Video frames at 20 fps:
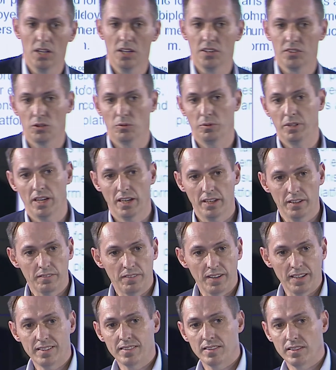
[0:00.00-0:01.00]
So we are
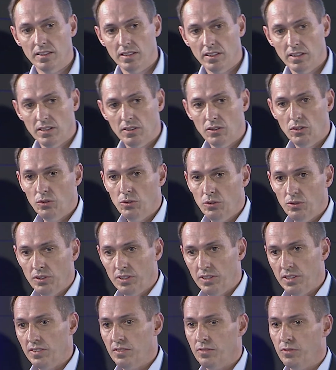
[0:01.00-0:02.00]
investing into
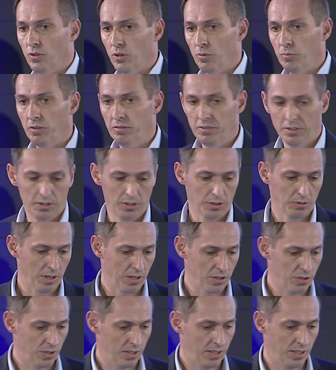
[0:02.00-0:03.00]
this form of
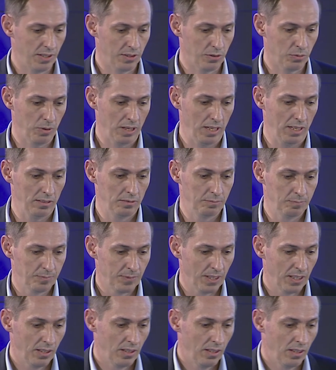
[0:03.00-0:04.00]
integration here as well.
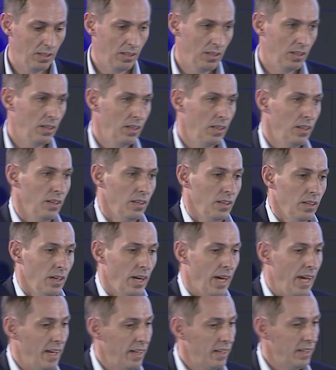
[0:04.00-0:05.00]

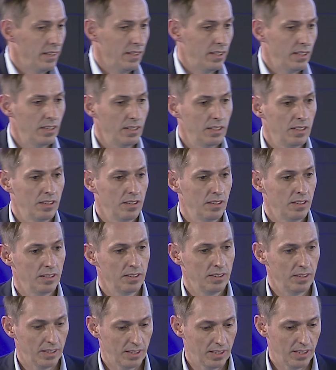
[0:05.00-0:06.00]
And
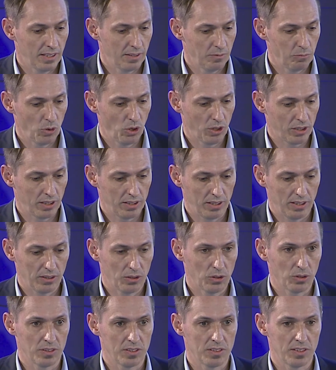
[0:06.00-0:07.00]
again, modern and
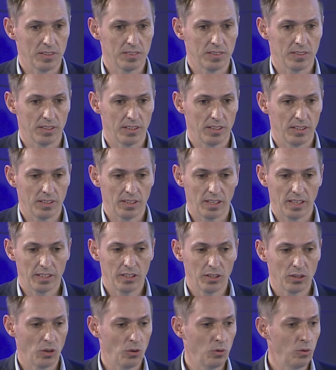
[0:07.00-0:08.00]
consistent. I
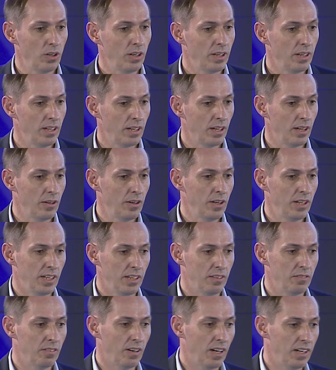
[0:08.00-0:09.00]
can only
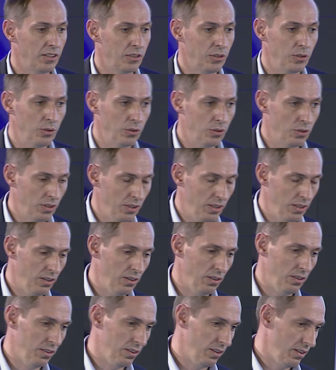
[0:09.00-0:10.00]
invite you
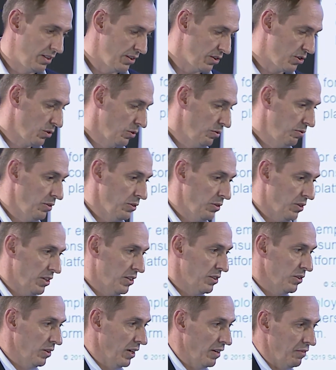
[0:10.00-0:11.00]
on the show floor
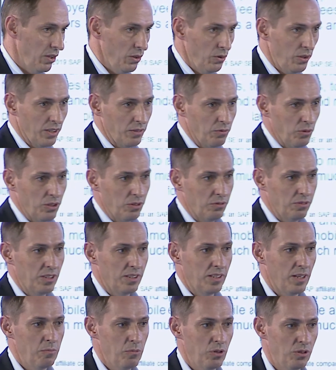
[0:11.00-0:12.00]
to have a look at one of the
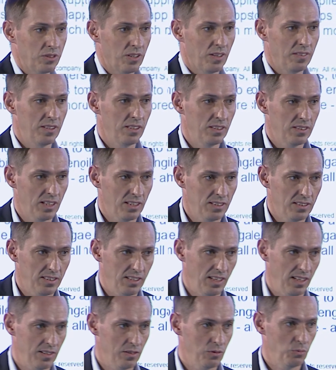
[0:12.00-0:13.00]
demos. I think that
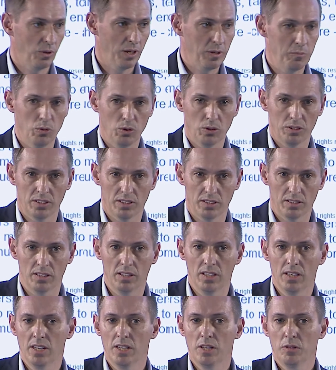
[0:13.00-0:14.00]
tells way more than
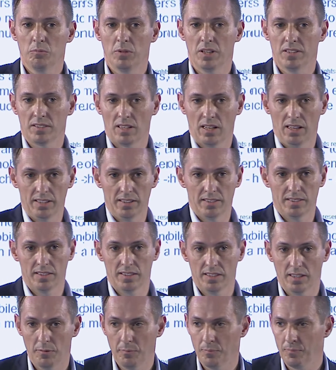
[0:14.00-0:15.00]
my slides here.